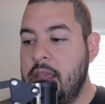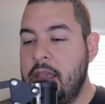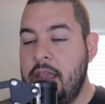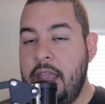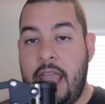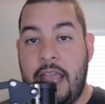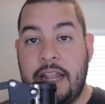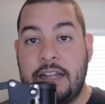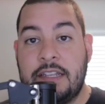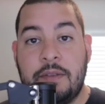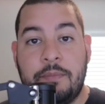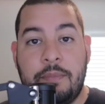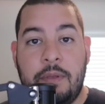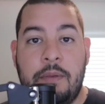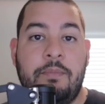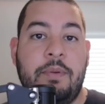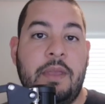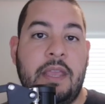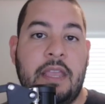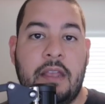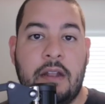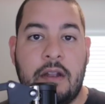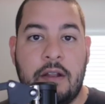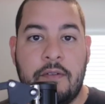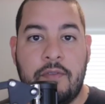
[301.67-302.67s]
and to be
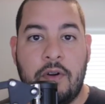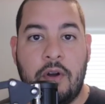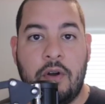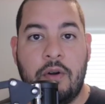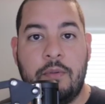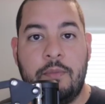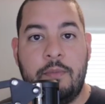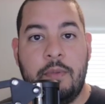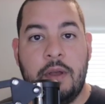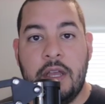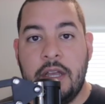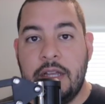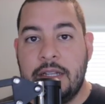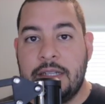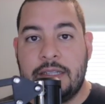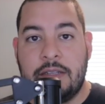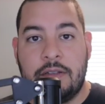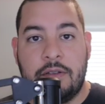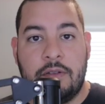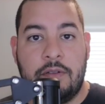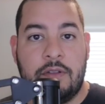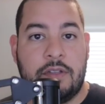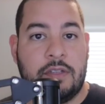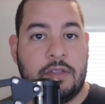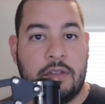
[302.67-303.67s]
beacon of hope
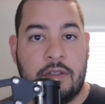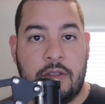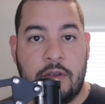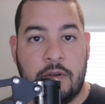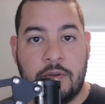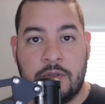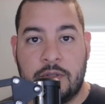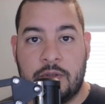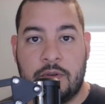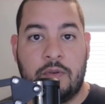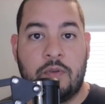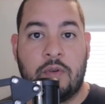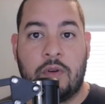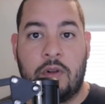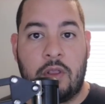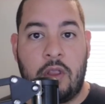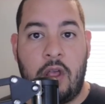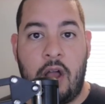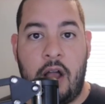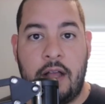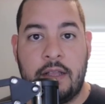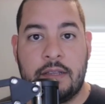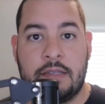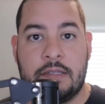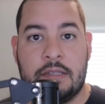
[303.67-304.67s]
to those who are
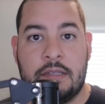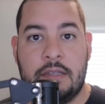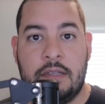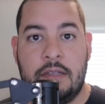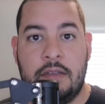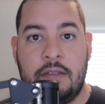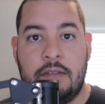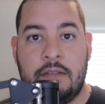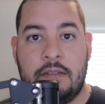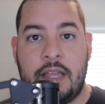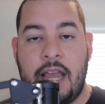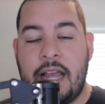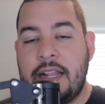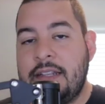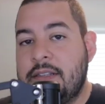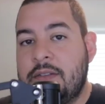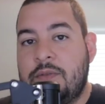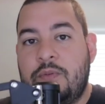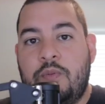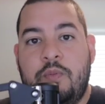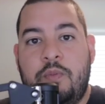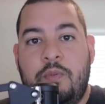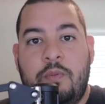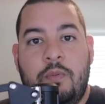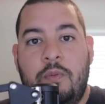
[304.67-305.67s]
lost. That's
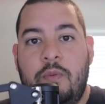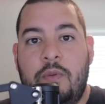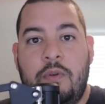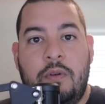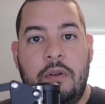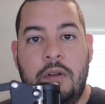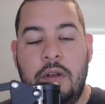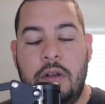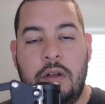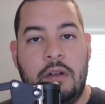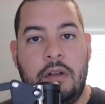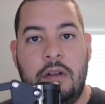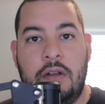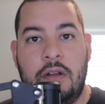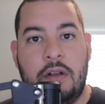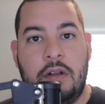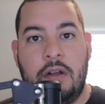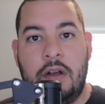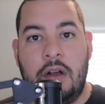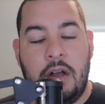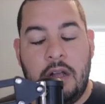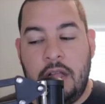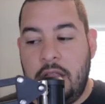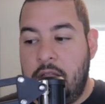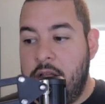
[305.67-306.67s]

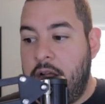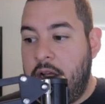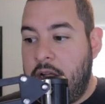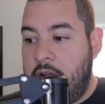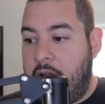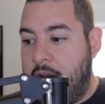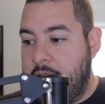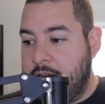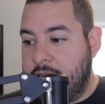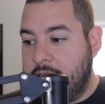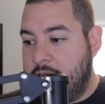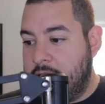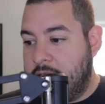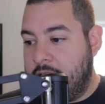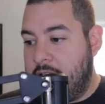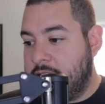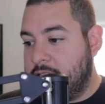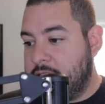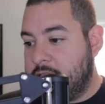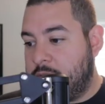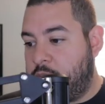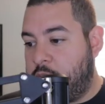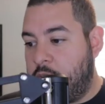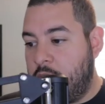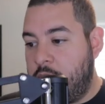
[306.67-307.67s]

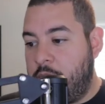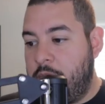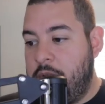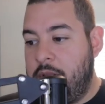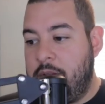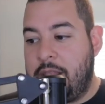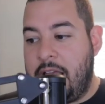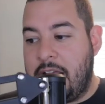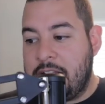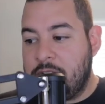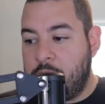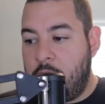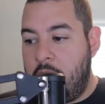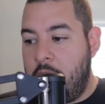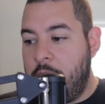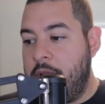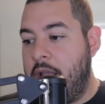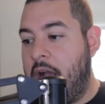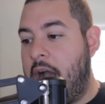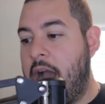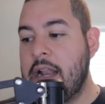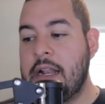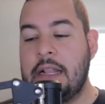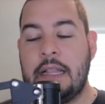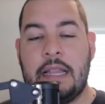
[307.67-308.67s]
why we
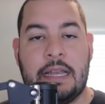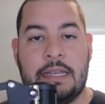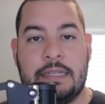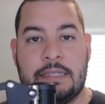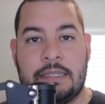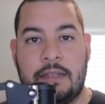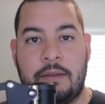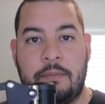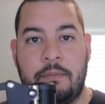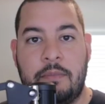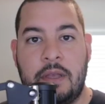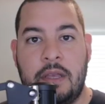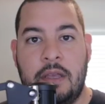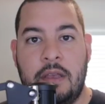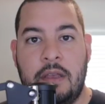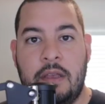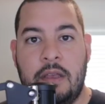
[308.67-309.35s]
idolize them.